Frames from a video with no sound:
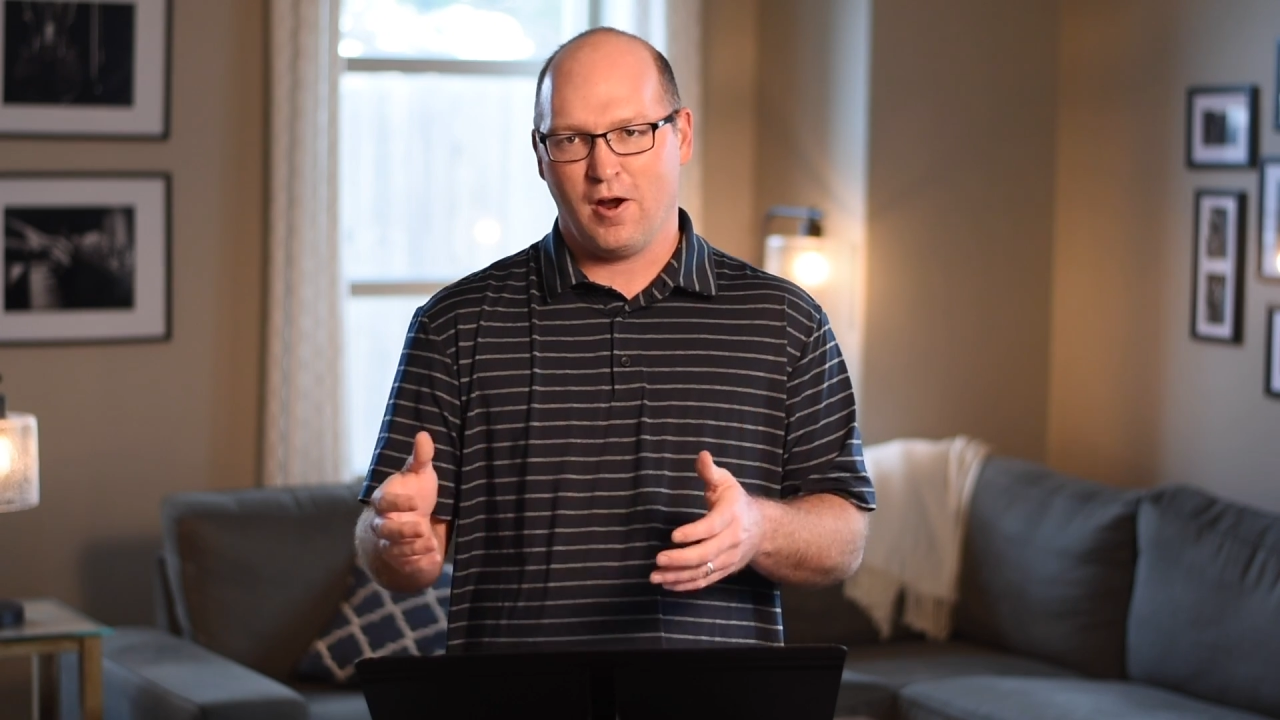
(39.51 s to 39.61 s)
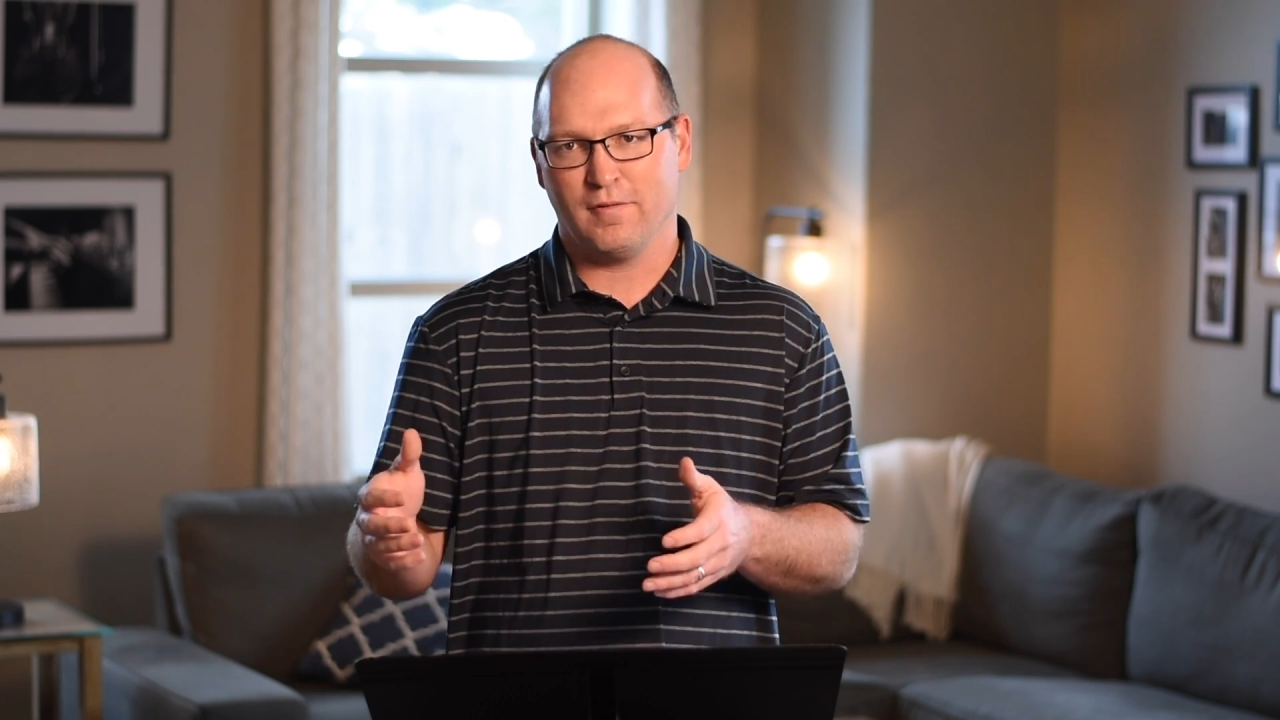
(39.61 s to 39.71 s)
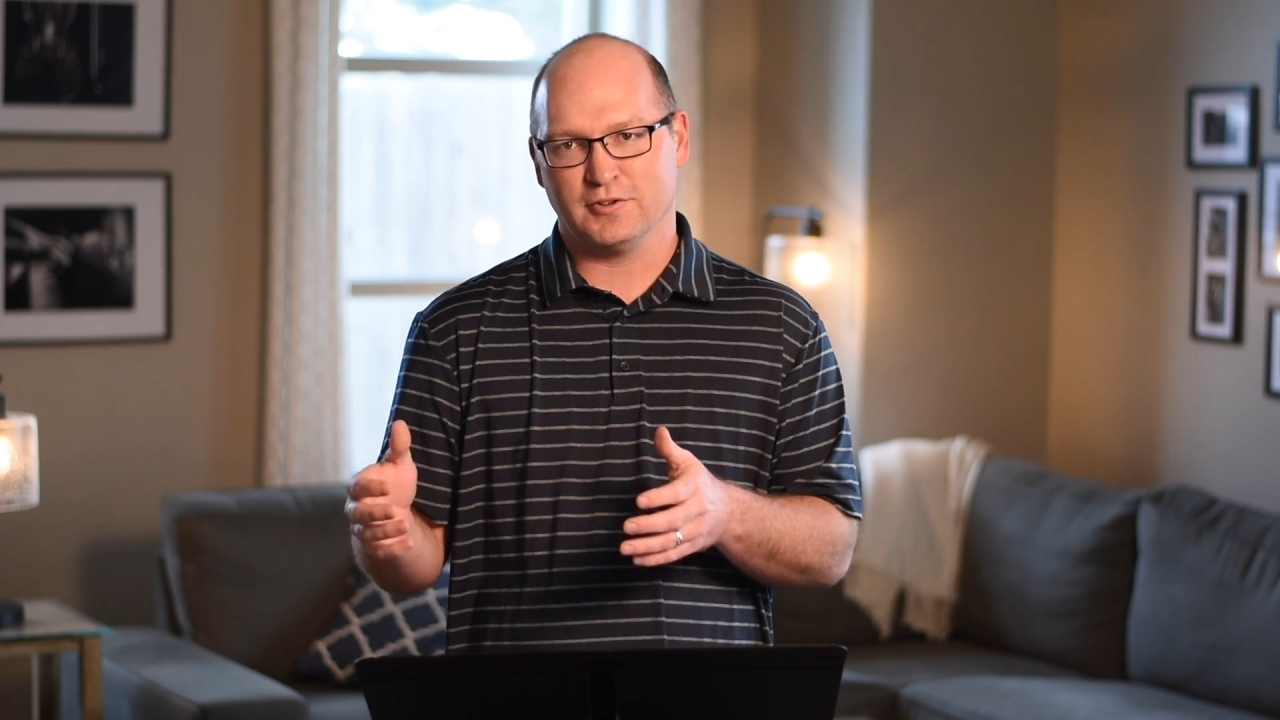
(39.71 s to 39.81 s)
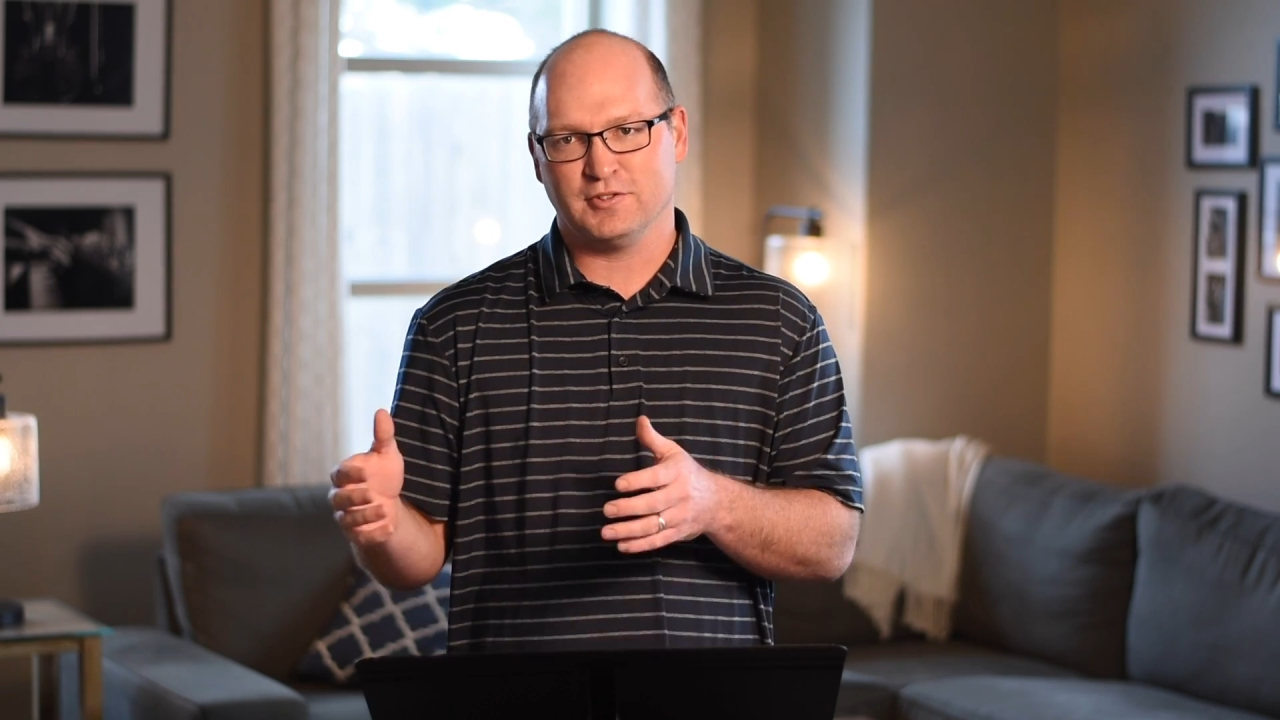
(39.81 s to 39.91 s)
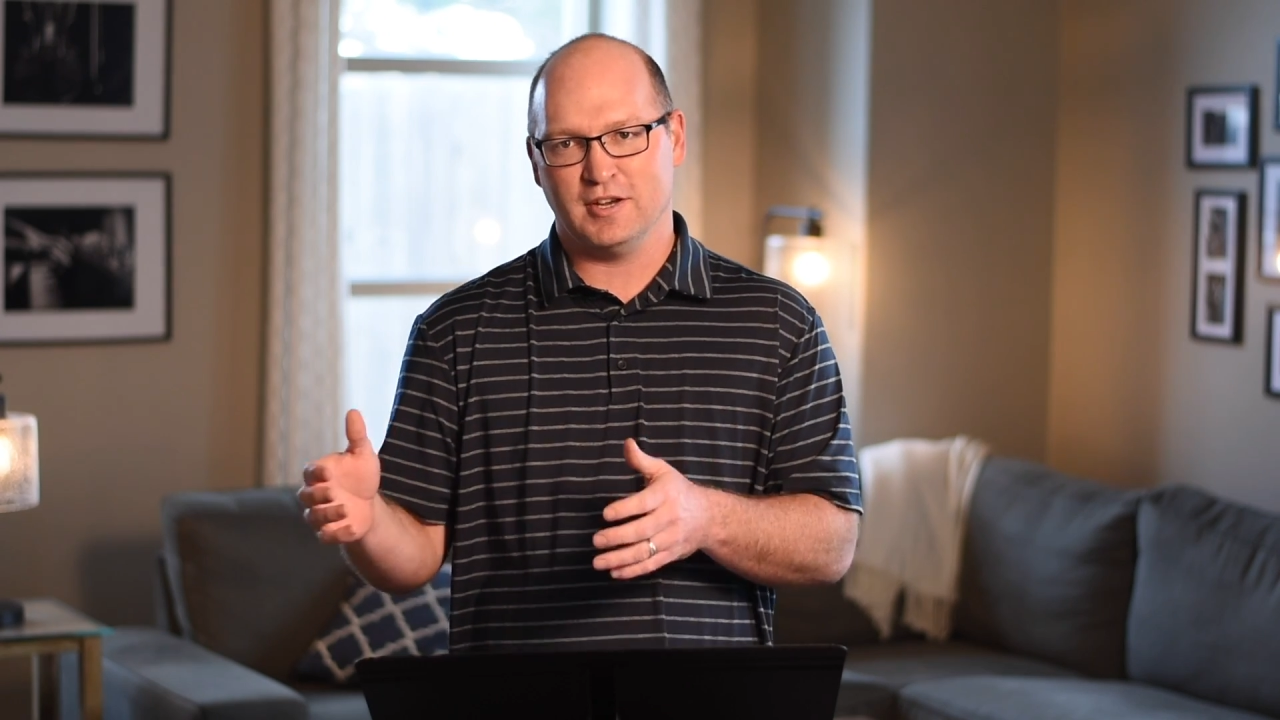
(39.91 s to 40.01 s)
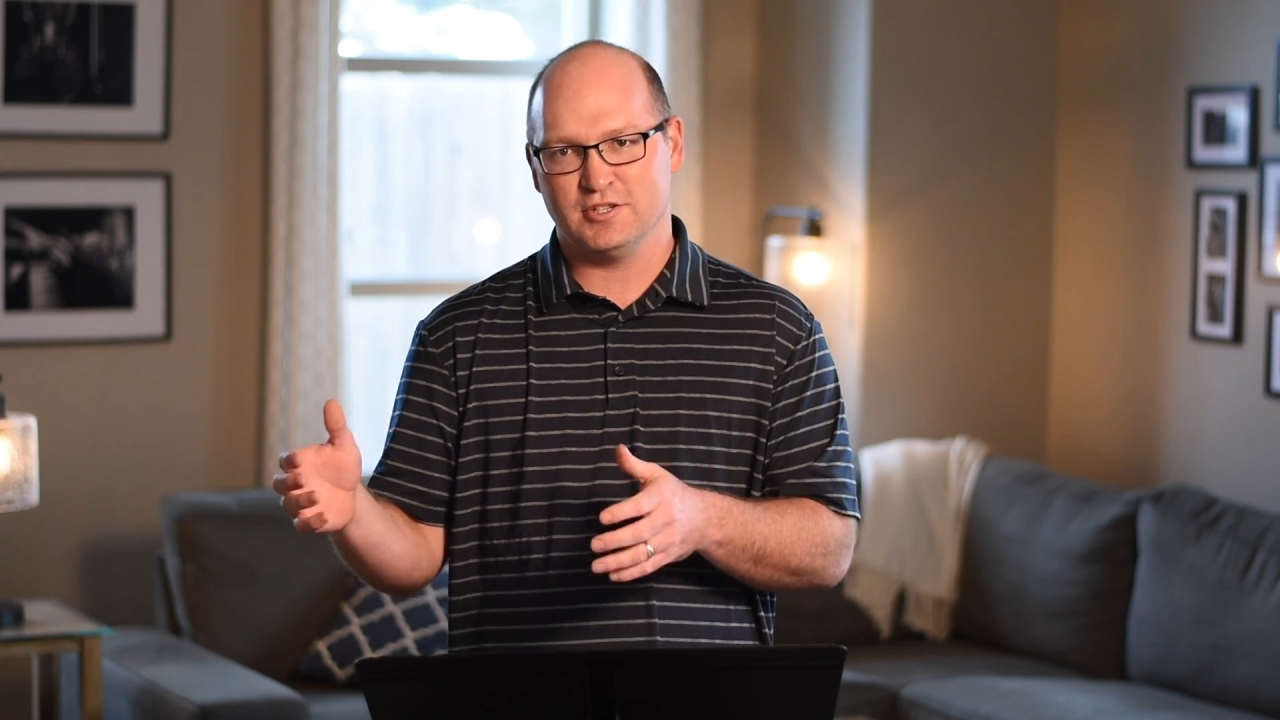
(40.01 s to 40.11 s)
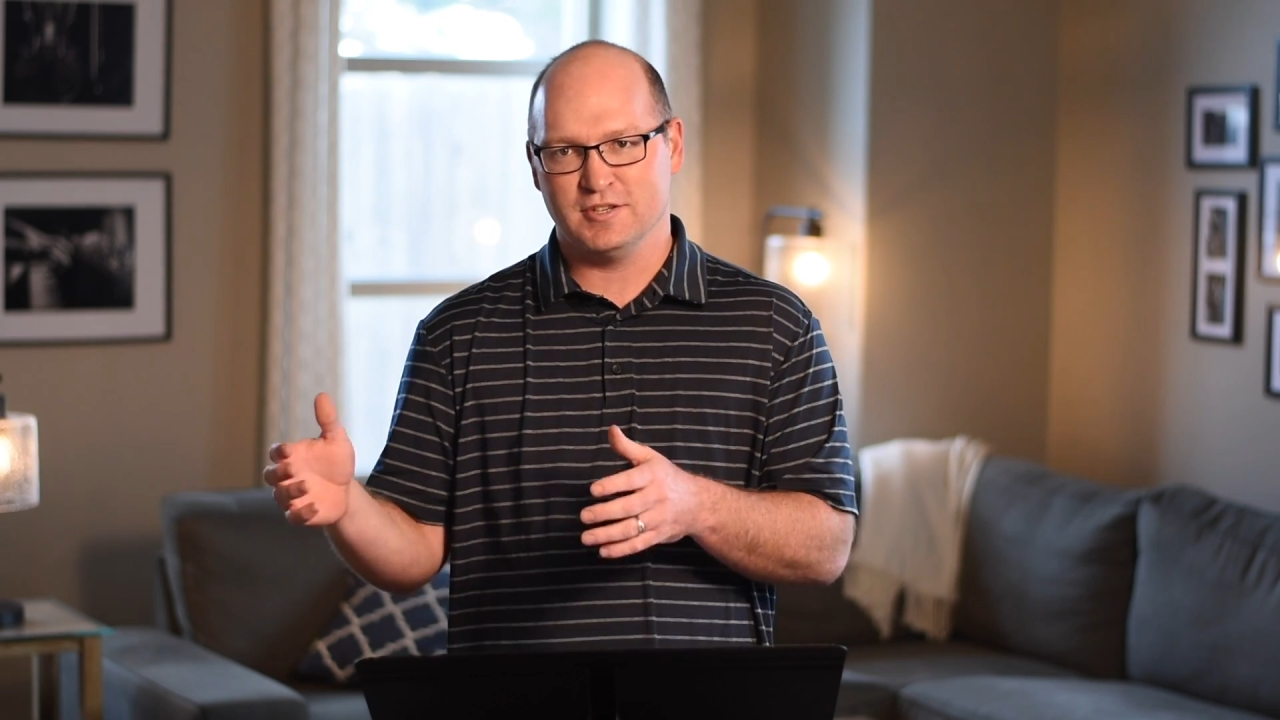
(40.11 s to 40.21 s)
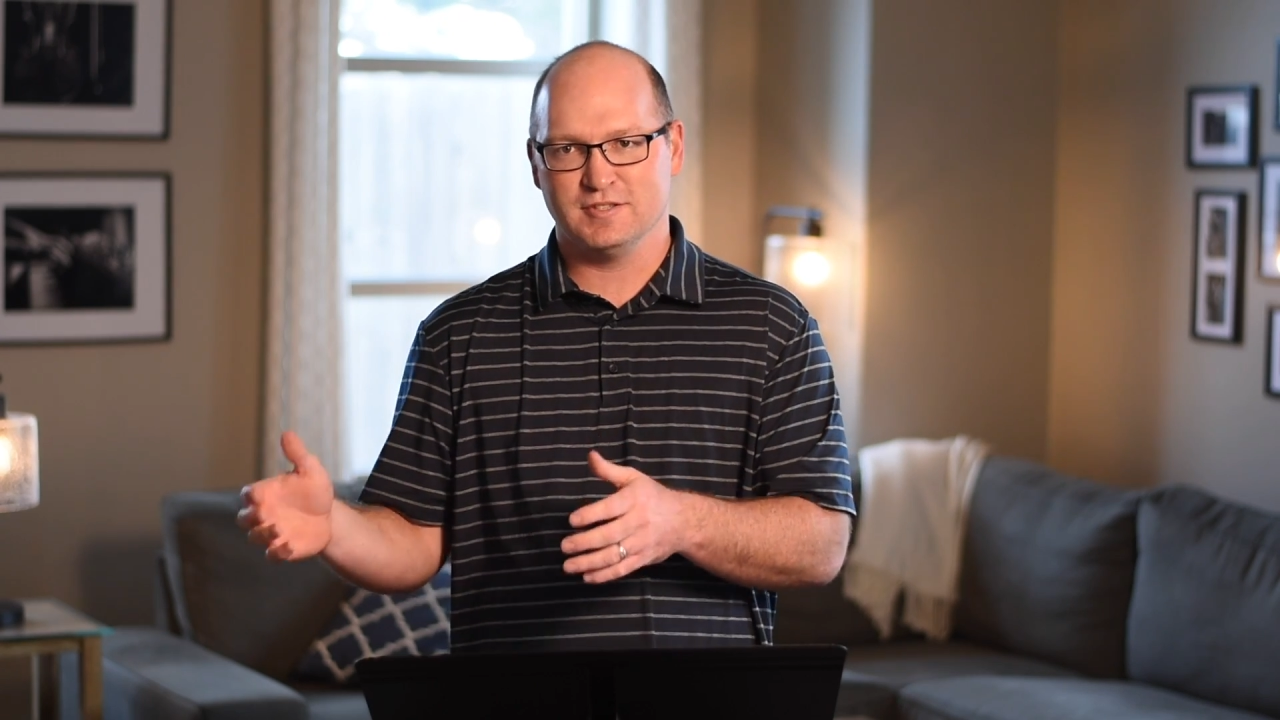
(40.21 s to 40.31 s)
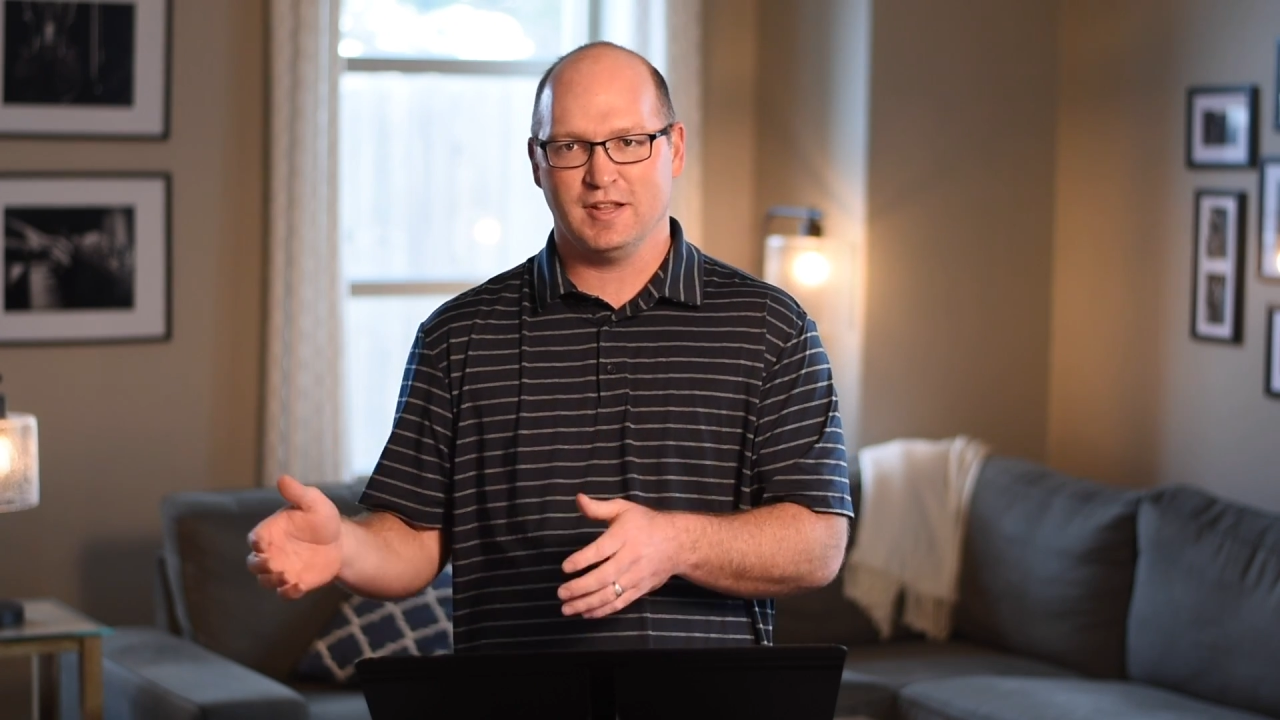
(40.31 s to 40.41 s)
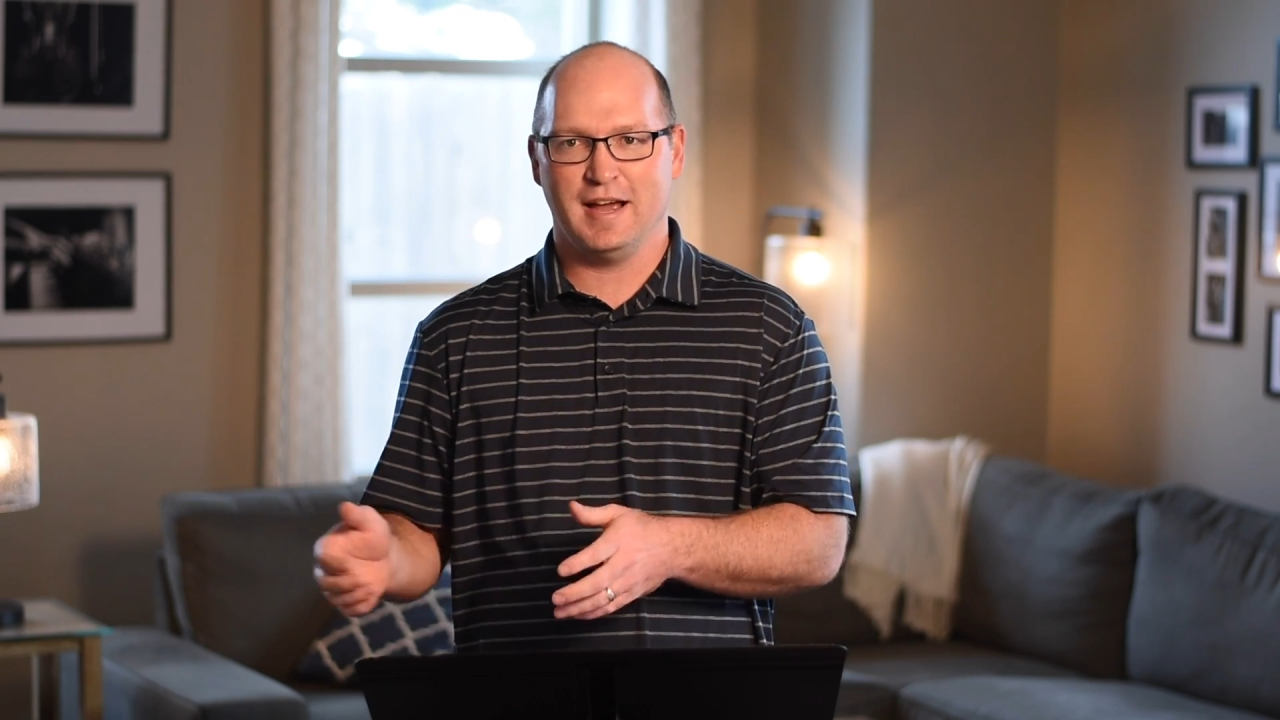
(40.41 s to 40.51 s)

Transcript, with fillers: conversations